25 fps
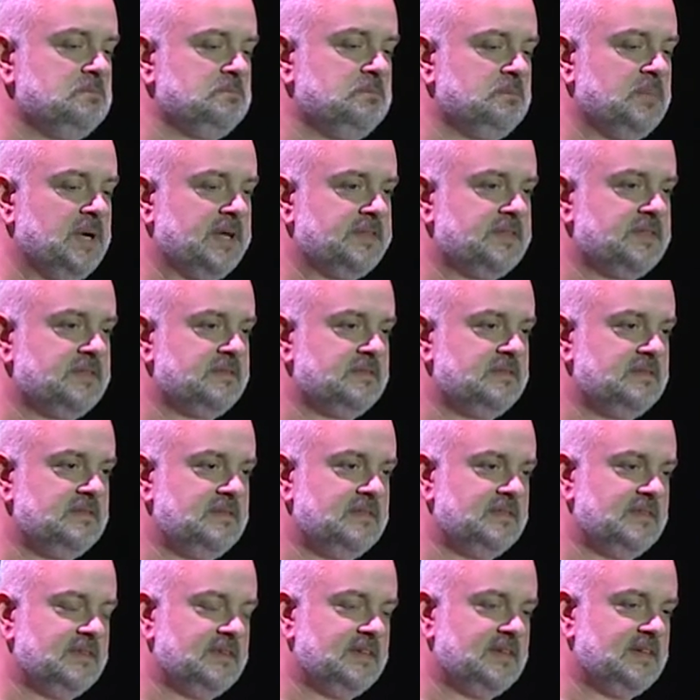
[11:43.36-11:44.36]
but
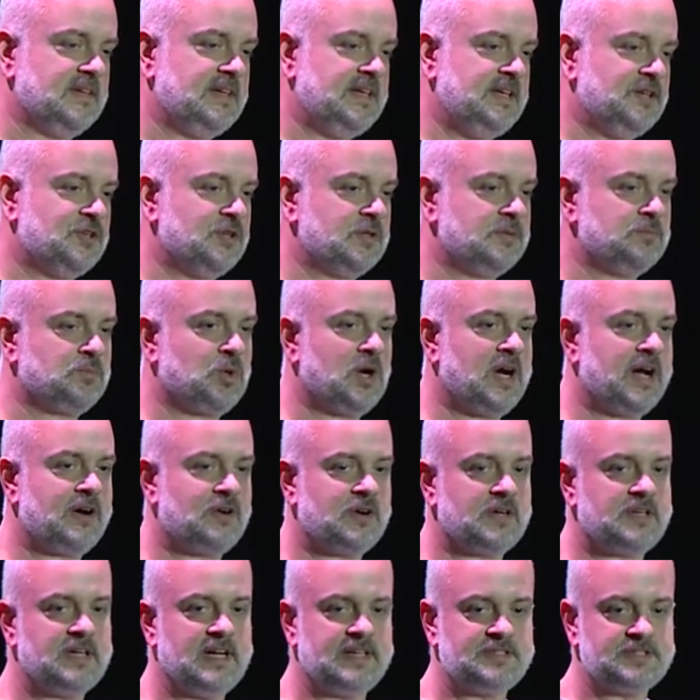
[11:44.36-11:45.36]
he couldn't
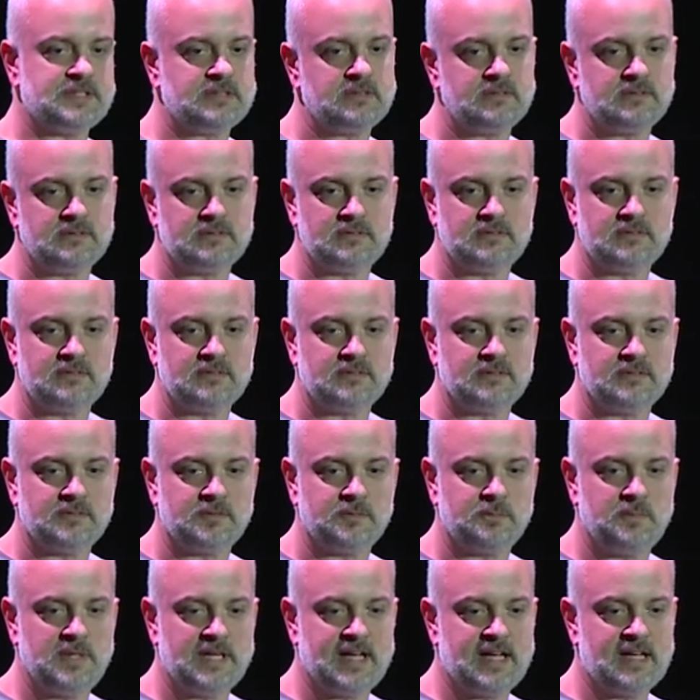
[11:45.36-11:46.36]
prioritize it
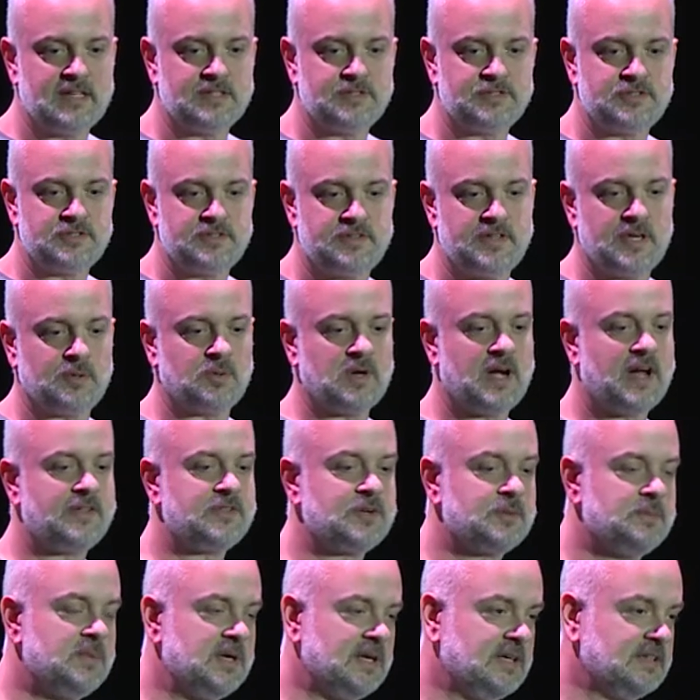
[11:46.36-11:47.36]
because there were
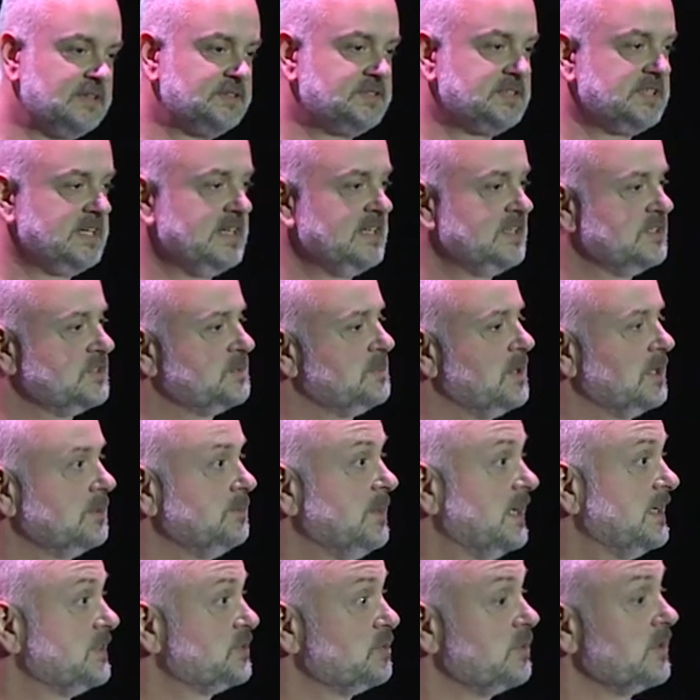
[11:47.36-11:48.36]
other bugs in his bug
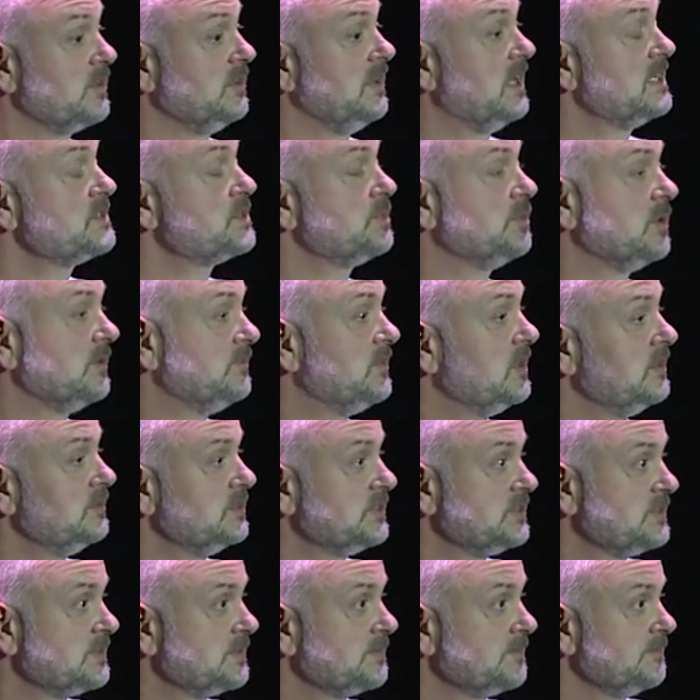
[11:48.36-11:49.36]
base with lots more
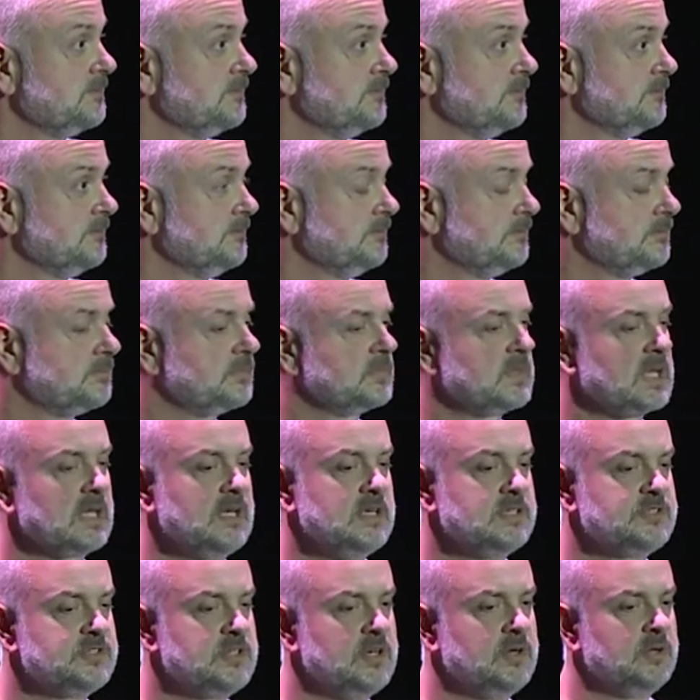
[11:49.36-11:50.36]
votes.
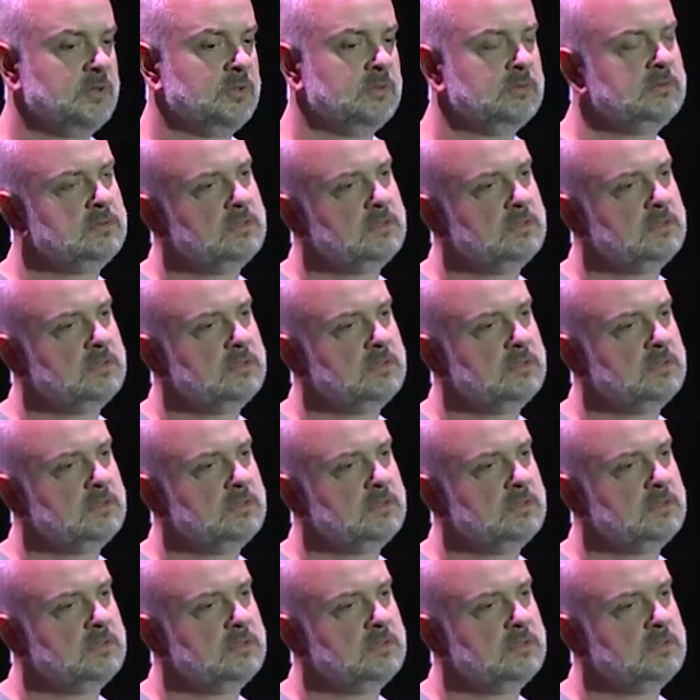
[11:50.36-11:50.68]
So